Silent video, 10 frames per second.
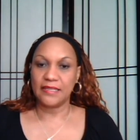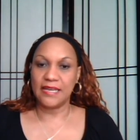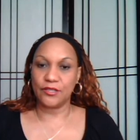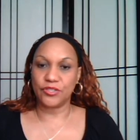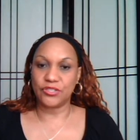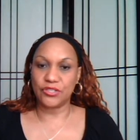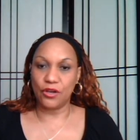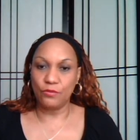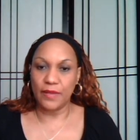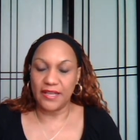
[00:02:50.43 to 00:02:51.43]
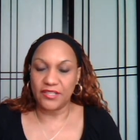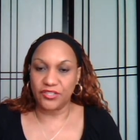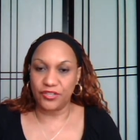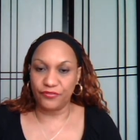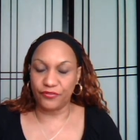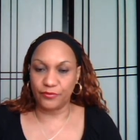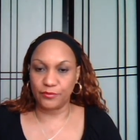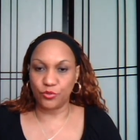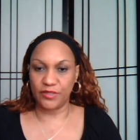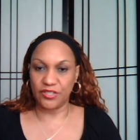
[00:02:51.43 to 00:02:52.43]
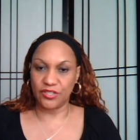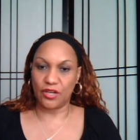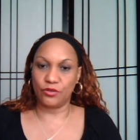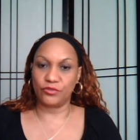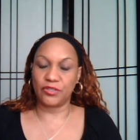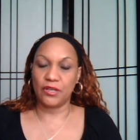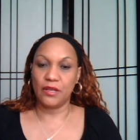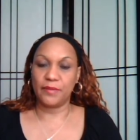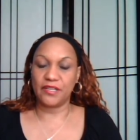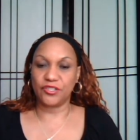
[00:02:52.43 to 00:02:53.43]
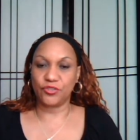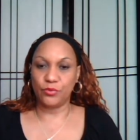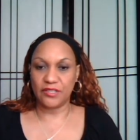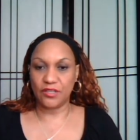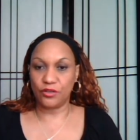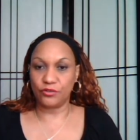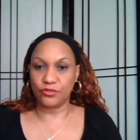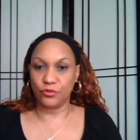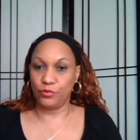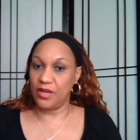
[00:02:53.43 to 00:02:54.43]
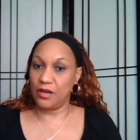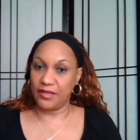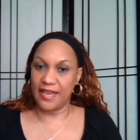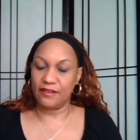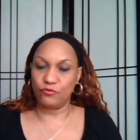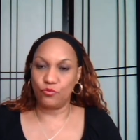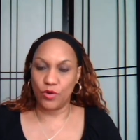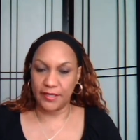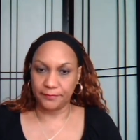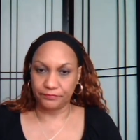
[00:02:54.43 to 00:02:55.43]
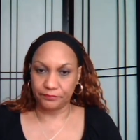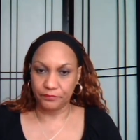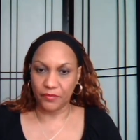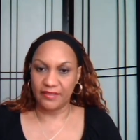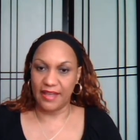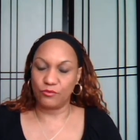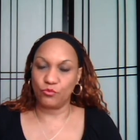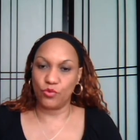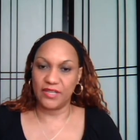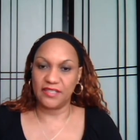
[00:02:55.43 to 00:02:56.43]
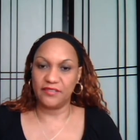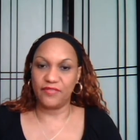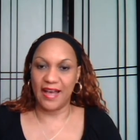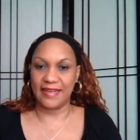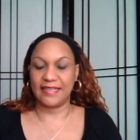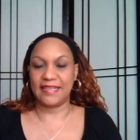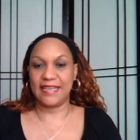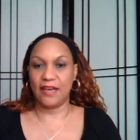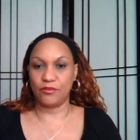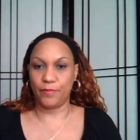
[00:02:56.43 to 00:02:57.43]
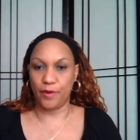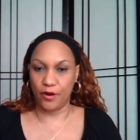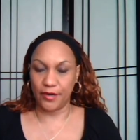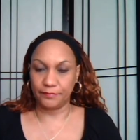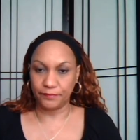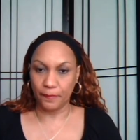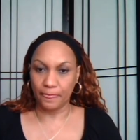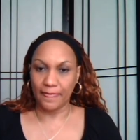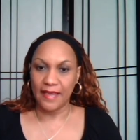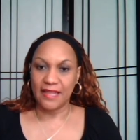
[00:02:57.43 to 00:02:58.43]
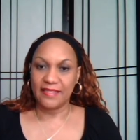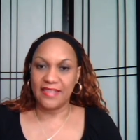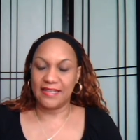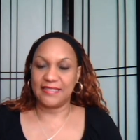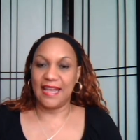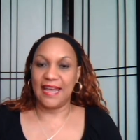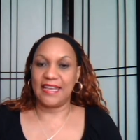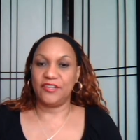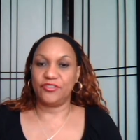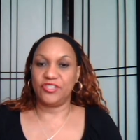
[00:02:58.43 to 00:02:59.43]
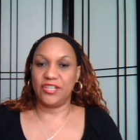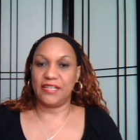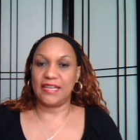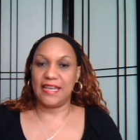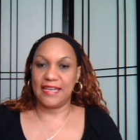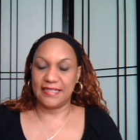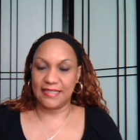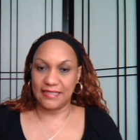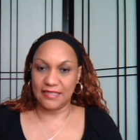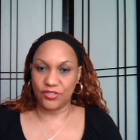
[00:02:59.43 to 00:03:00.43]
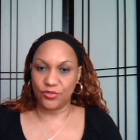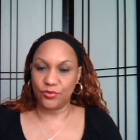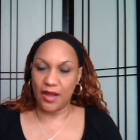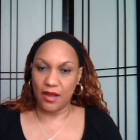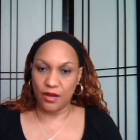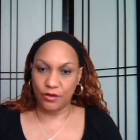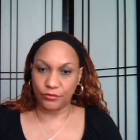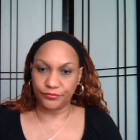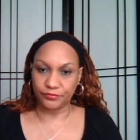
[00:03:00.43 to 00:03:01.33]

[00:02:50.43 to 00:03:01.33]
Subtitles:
Now, soulmates differ from twin souls because twin souls, we only have one, that one divine counterpart, the exact energetic essence to our own,